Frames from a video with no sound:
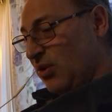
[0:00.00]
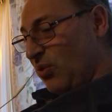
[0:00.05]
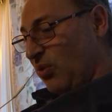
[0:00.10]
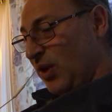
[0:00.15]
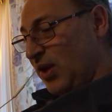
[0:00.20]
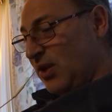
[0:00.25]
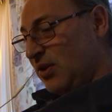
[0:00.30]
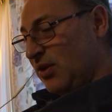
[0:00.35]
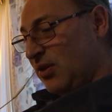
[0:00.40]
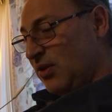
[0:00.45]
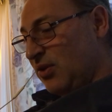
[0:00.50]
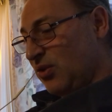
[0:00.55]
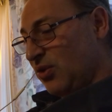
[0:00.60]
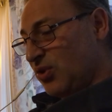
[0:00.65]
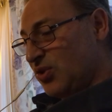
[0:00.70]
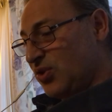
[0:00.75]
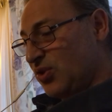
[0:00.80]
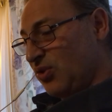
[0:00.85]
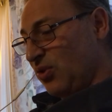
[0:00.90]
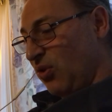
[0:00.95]
wind nor
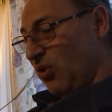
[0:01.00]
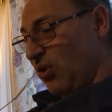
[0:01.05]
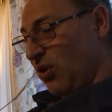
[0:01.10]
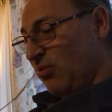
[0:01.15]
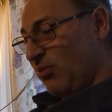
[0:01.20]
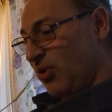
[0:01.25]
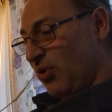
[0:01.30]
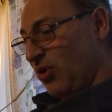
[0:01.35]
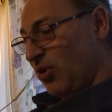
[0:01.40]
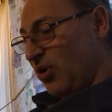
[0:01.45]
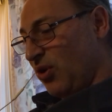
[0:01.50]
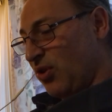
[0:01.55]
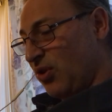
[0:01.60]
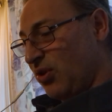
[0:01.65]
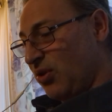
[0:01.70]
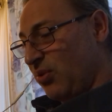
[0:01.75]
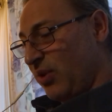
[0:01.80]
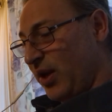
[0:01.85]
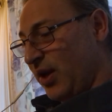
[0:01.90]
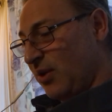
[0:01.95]
storm nor
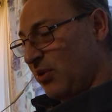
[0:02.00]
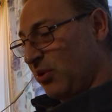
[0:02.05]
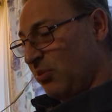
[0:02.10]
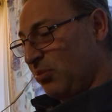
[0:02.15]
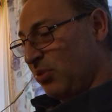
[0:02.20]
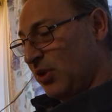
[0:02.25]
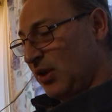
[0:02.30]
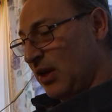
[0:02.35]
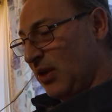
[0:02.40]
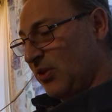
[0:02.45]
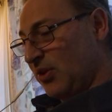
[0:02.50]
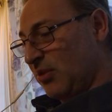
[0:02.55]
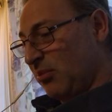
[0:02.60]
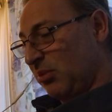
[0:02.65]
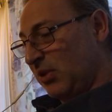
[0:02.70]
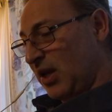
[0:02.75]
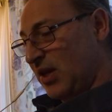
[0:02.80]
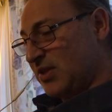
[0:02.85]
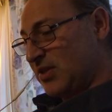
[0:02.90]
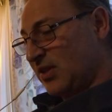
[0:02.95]
earthquake will put out the
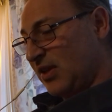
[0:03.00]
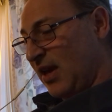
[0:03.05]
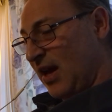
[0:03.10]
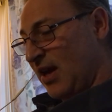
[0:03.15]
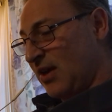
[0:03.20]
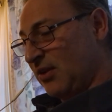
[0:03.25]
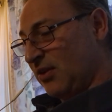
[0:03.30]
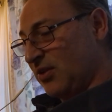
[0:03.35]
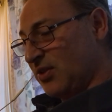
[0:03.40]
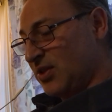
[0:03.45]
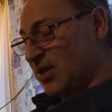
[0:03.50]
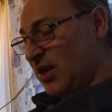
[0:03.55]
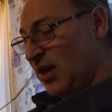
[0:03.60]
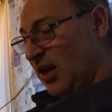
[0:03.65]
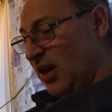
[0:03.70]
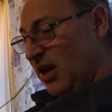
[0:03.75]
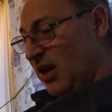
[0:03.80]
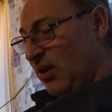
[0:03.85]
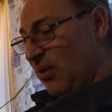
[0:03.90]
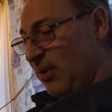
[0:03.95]
blessed candles.
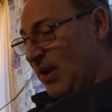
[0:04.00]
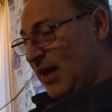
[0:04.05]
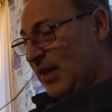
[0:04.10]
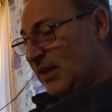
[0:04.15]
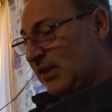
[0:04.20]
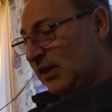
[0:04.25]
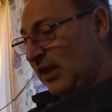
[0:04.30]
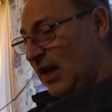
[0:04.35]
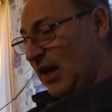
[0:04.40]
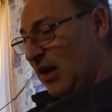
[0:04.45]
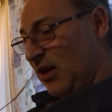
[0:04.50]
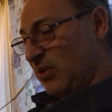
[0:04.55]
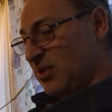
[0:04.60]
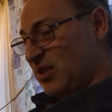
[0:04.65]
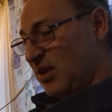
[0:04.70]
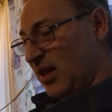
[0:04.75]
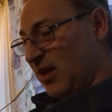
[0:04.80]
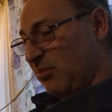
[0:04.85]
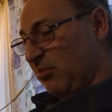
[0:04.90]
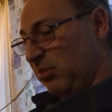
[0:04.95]
Red clouds
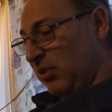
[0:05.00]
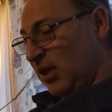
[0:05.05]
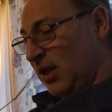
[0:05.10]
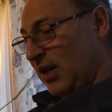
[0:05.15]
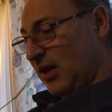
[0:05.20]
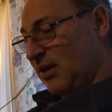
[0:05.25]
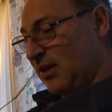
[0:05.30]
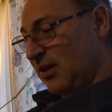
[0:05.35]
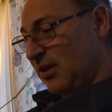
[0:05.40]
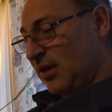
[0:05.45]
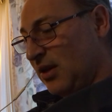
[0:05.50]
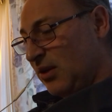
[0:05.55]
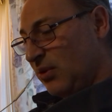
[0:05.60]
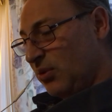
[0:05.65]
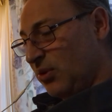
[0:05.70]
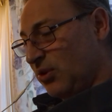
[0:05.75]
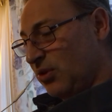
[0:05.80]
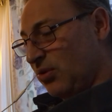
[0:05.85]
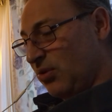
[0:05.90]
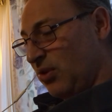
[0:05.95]
like blood
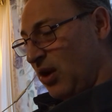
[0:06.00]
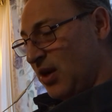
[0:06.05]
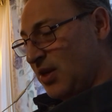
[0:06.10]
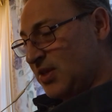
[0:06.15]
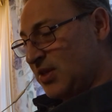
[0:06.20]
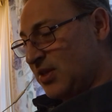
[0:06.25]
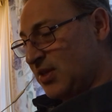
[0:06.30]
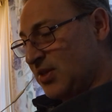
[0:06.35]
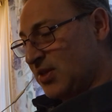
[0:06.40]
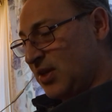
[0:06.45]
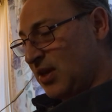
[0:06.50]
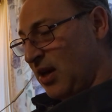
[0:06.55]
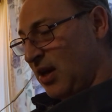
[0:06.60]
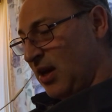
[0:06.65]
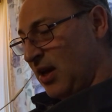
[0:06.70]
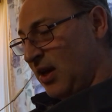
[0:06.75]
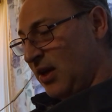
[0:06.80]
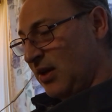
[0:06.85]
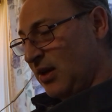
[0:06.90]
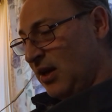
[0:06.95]
will cross the
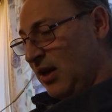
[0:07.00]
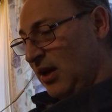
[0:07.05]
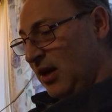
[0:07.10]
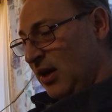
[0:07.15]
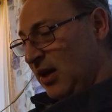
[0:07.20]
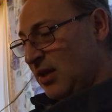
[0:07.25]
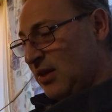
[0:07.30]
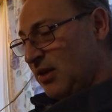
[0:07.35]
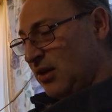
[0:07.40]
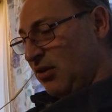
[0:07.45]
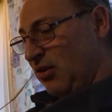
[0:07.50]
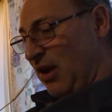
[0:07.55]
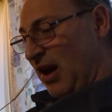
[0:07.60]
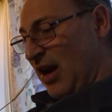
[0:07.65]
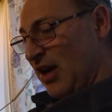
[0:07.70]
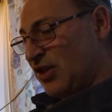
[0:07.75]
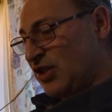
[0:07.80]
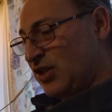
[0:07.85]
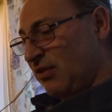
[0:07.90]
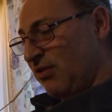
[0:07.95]
sky, and the
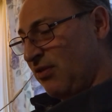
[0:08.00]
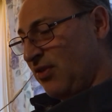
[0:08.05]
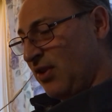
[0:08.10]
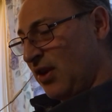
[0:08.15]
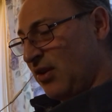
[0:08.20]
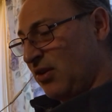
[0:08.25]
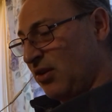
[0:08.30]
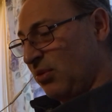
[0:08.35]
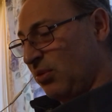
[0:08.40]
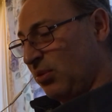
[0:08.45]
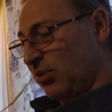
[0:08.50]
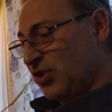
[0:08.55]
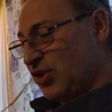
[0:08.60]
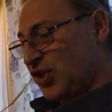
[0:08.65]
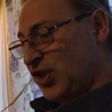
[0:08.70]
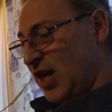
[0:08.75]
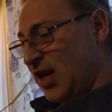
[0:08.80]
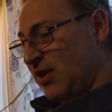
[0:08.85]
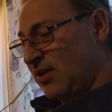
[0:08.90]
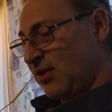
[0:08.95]
crash of thunder will
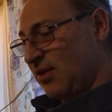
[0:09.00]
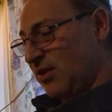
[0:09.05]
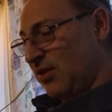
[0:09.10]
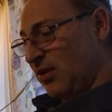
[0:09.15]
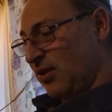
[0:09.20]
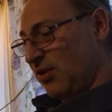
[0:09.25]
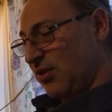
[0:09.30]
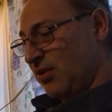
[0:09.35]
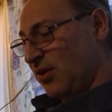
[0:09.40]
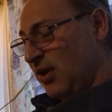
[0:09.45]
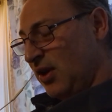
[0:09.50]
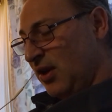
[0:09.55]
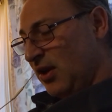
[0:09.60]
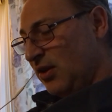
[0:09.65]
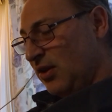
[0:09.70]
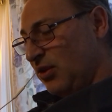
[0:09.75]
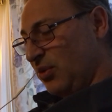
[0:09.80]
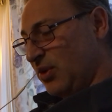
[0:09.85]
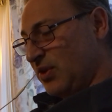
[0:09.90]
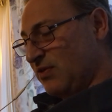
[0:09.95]
shake the earth
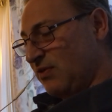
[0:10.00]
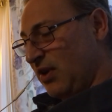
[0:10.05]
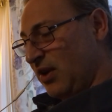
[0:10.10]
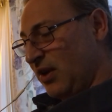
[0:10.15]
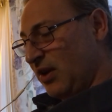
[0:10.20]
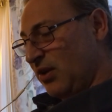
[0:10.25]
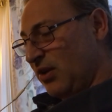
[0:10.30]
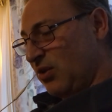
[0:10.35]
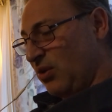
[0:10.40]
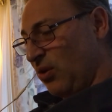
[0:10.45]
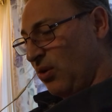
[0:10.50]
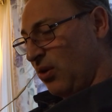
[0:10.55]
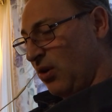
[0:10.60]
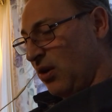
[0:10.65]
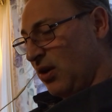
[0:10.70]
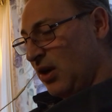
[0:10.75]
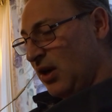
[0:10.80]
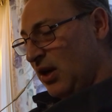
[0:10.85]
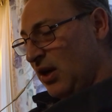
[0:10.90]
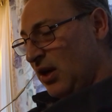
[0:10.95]
to its very
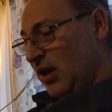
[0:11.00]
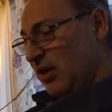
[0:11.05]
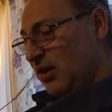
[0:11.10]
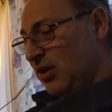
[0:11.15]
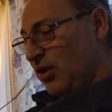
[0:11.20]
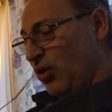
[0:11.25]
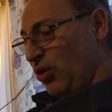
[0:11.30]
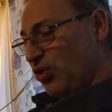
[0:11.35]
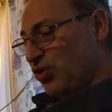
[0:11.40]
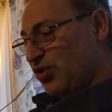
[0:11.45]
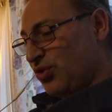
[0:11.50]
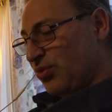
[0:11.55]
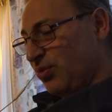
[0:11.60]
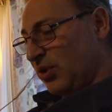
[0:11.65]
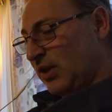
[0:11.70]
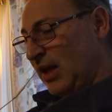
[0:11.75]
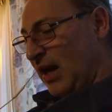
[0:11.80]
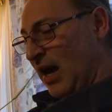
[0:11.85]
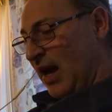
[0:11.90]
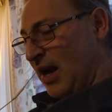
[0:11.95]
core. The ocean will
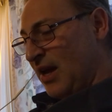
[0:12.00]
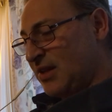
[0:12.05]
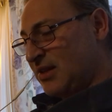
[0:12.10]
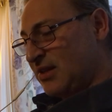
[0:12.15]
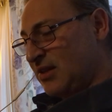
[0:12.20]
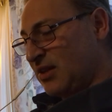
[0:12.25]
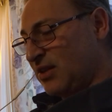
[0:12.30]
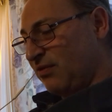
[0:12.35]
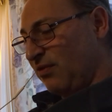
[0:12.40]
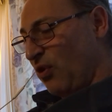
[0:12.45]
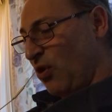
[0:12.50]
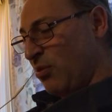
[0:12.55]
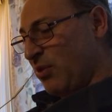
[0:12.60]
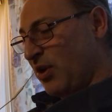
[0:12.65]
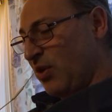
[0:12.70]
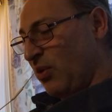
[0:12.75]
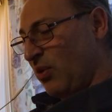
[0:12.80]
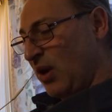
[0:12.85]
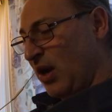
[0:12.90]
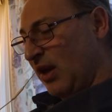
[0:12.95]
cast its
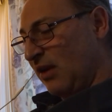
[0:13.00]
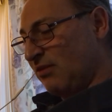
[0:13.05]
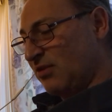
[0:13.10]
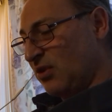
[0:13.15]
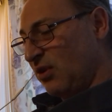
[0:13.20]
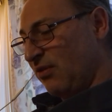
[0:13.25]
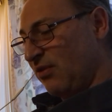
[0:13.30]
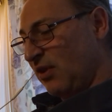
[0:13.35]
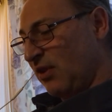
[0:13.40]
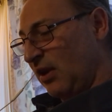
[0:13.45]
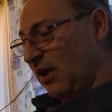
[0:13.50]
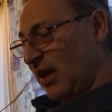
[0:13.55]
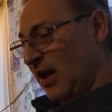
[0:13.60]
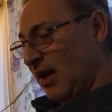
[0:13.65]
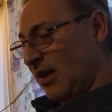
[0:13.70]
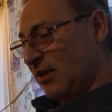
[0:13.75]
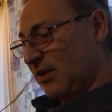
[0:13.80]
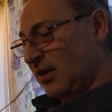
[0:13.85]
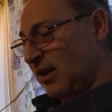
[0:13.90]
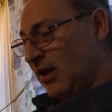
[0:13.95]
foaming waves over the
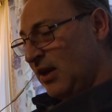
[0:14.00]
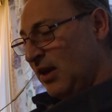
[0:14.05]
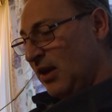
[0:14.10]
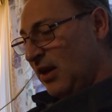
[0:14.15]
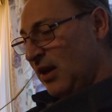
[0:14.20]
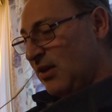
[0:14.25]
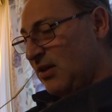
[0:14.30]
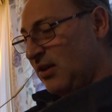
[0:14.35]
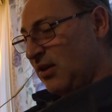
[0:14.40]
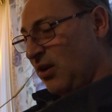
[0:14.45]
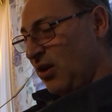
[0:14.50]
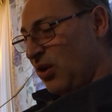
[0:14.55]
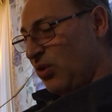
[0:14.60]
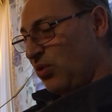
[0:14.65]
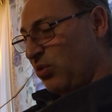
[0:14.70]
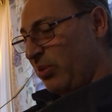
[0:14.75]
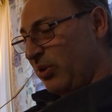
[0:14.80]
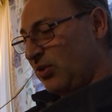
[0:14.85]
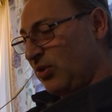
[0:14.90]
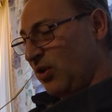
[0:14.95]
land, and the earth
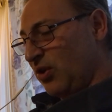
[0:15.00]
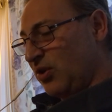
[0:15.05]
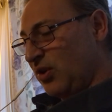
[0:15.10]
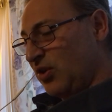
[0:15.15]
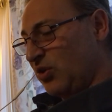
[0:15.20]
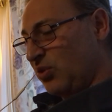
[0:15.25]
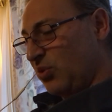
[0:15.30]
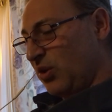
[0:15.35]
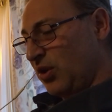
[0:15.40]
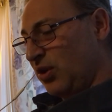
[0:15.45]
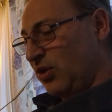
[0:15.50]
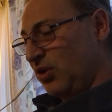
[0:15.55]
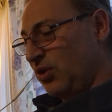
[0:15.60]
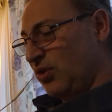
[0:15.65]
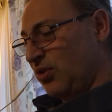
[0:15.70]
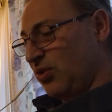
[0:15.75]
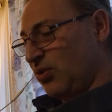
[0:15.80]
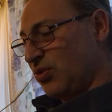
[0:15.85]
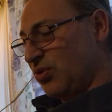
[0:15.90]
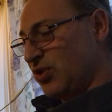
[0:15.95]
will be turned into a
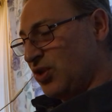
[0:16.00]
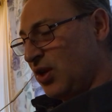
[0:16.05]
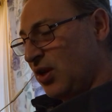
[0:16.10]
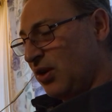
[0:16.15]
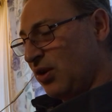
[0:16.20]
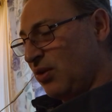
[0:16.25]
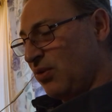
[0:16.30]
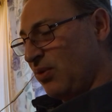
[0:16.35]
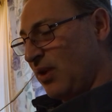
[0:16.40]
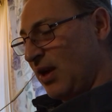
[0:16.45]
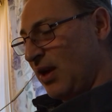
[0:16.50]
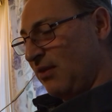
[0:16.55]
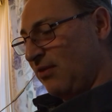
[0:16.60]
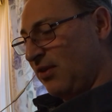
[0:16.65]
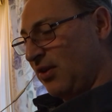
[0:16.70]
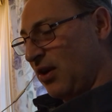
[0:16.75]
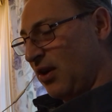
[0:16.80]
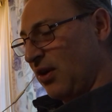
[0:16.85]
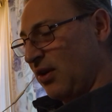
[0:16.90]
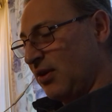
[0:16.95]
huge
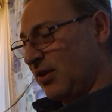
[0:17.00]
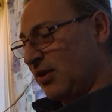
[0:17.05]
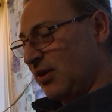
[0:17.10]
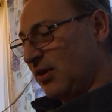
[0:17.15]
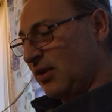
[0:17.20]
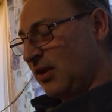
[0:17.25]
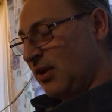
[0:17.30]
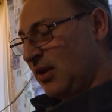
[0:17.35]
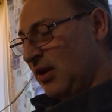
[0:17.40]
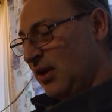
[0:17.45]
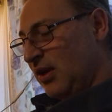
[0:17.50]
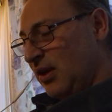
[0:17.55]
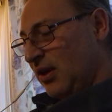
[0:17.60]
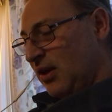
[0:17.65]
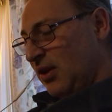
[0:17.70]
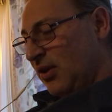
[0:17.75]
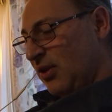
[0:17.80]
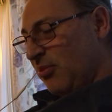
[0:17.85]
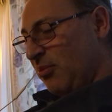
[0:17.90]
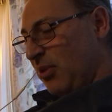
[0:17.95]
graveyard.
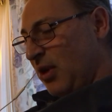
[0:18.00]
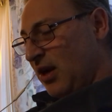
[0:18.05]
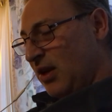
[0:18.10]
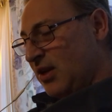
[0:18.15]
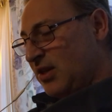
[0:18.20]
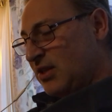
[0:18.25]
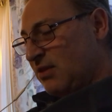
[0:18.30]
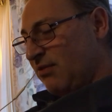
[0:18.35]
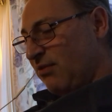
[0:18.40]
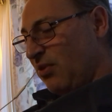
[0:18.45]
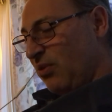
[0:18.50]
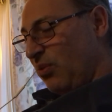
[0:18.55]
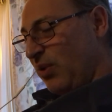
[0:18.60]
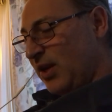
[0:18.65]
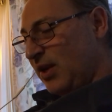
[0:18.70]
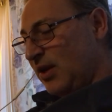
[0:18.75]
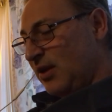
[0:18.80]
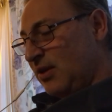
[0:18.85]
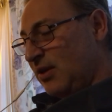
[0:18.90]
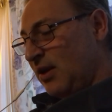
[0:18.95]
The bodies of the
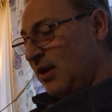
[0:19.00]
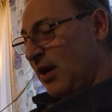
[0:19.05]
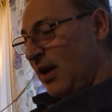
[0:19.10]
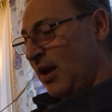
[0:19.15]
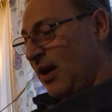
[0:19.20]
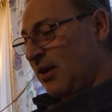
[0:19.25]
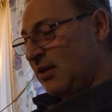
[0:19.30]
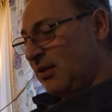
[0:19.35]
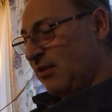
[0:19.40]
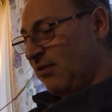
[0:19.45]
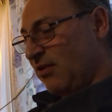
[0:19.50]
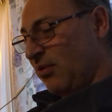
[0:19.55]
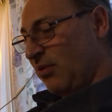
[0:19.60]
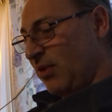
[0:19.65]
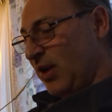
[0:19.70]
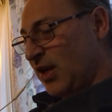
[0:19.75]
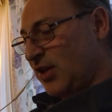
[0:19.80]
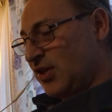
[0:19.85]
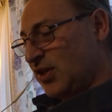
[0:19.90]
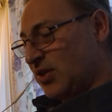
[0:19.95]
wicked and of the
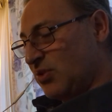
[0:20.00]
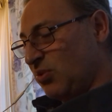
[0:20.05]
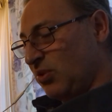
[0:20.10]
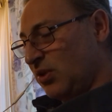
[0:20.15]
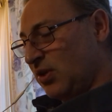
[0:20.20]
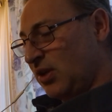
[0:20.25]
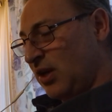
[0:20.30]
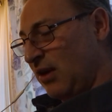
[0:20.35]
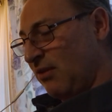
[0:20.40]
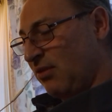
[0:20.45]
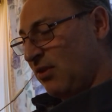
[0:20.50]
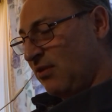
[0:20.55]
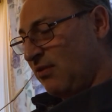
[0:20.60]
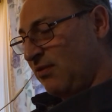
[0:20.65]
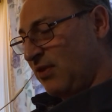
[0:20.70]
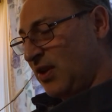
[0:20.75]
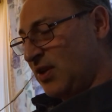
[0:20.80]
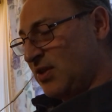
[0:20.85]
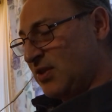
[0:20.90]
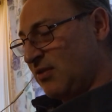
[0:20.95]
righteous will cover the
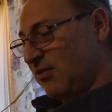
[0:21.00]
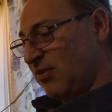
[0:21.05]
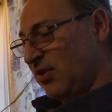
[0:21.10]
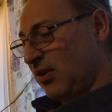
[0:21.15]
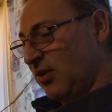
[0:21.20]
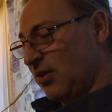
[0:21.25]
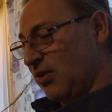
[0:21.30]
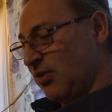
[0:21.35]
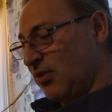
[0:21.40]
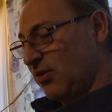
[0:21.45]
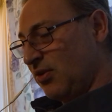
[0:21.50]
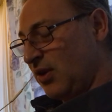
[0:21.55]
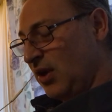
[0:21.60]
face of the earth.